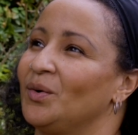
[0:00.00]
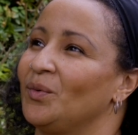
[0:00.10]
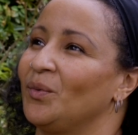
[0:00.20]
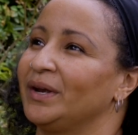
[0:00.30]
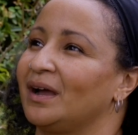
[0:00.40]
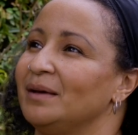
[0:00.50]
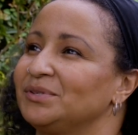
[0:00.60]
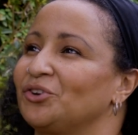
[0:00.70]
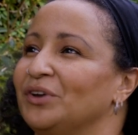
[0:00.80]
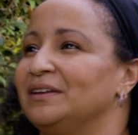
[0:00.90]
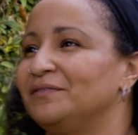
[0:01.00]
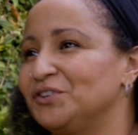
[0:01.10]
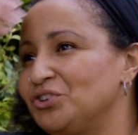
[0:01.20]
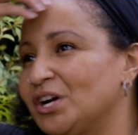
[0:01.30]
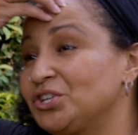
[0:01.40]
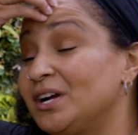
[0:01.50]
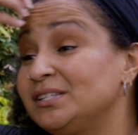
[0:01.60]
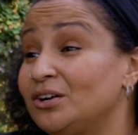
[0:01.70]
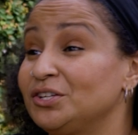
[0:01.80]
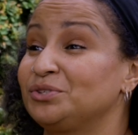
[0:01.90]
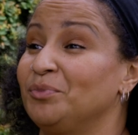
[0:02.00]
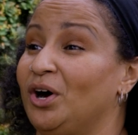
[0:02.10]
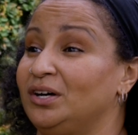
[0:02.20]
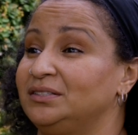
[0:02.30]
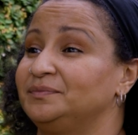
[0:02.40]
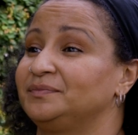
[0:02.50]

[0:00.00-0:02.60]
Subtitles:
When it comes to green infrastructure, I started small.